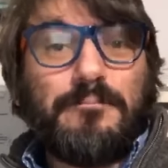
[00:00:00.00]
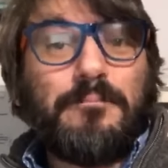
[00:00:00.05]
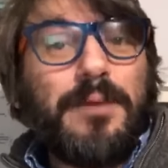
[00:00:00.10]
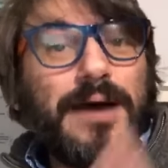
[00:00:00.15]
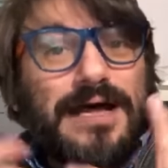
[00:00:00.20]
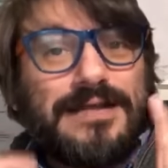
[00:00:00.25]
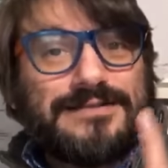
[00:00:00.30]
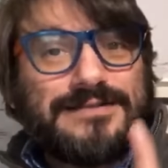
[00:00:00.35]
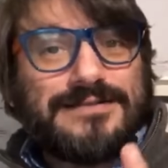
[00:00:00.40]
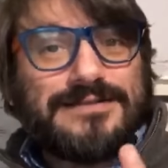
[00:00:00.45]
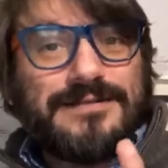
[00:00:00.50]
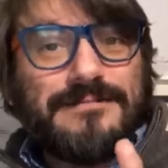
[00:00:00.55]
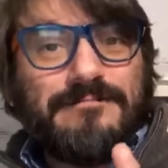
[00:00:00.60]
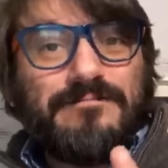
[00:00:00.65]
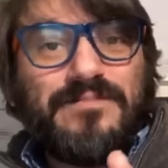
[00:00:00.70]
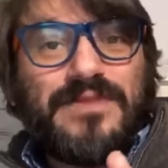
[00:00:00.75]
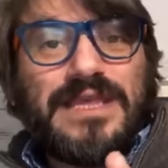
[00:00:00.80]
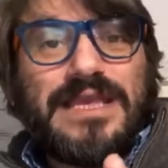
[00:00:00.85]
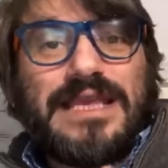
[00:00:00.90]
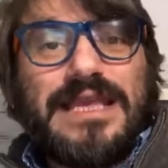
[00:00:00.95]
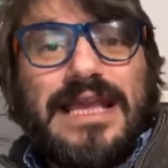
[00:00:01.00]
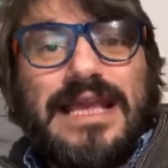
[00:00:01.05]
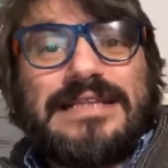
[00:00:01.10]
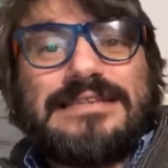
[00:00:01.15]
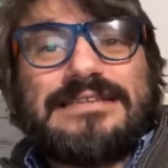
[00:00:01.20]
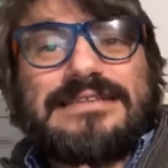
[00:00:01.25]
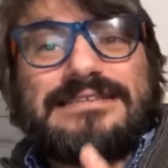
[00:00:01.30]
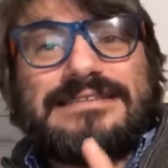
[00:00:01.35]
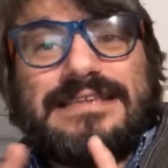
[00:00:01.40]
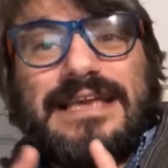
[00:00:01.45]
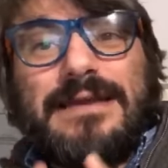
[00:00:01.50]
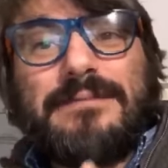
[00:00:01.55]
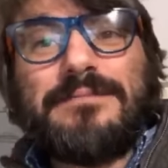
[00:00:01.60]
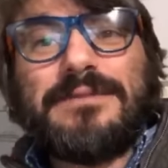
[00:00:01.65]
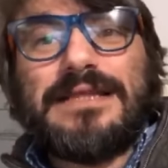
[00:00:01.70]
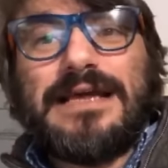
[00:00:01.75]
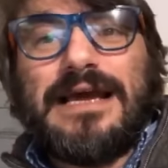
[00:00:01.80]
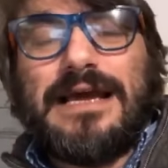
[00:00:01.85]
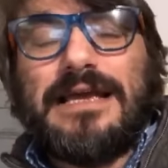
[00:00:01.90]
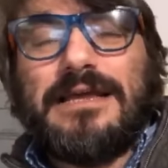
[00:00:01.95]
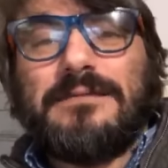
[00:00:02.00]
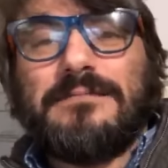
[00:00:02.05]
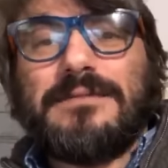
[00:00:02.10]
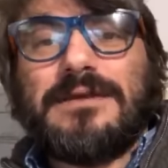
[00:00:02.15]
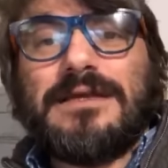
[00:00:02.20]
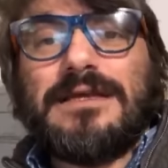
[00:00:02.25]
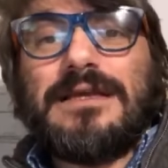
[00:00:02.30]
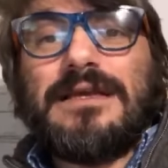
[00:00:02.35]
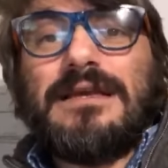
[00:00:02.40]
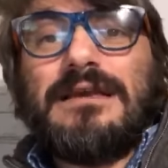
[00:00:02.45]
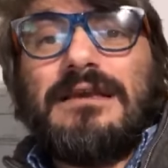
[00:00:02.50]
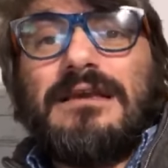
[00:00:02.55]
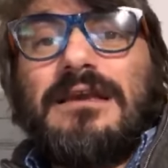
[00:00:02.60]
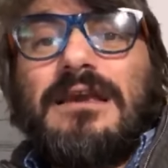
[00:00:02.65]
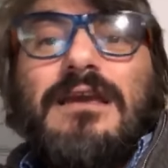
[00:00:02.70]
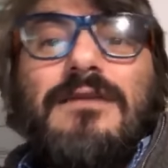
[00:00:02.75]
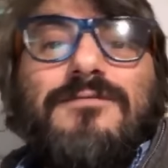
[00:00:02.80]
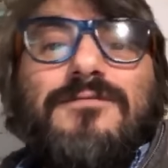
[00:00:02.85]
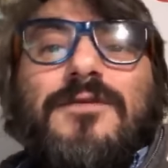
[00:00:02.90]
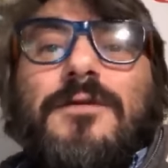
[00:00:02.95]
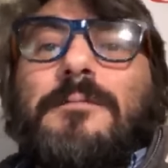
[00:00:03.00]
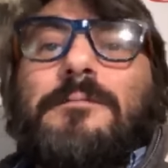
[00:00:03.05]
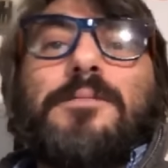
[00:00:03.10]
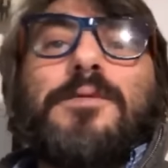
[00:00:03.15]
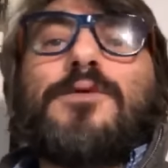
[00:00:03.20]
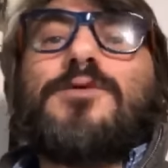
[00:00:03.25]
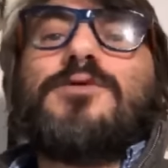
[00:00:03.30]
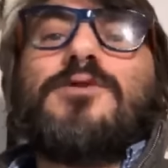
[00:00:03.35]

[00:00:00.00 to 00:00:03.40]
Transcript: But at the same time, if you put